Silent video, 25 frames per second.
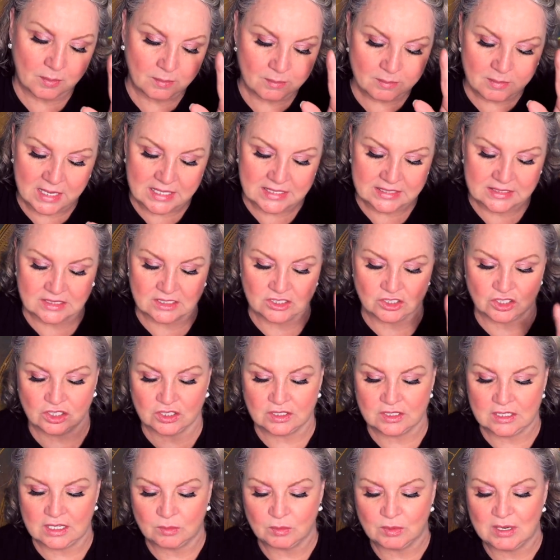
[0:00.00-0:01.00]
message
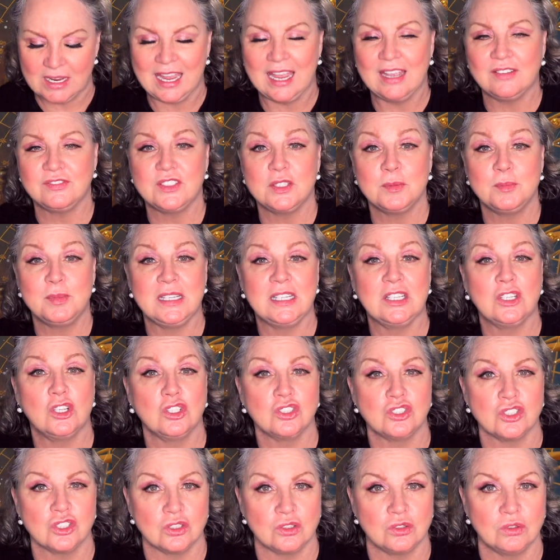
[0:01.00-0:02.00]
in there. We have to be
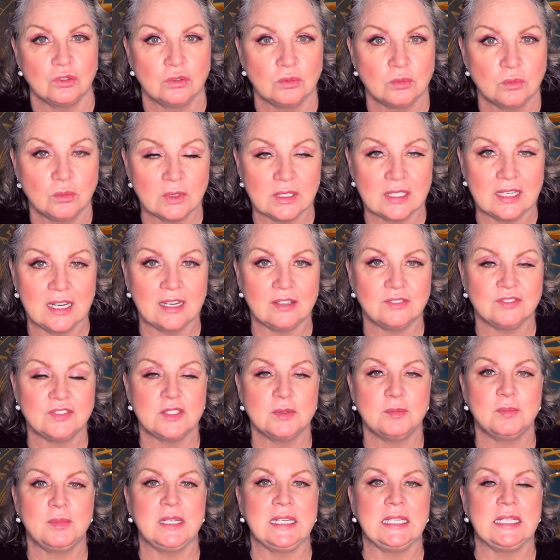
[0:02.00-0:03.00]
logical. We have
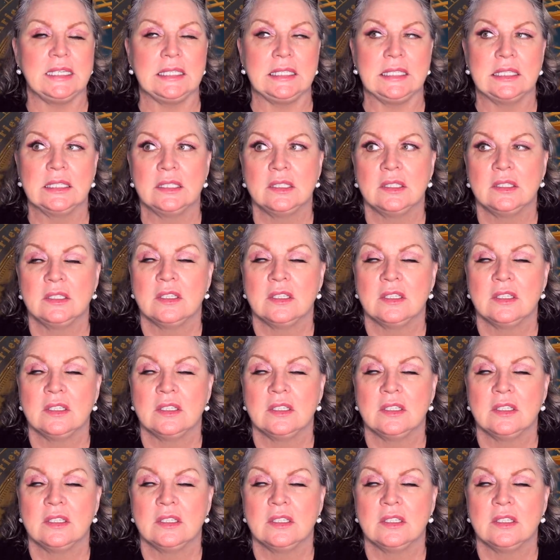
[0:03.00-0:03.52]
to be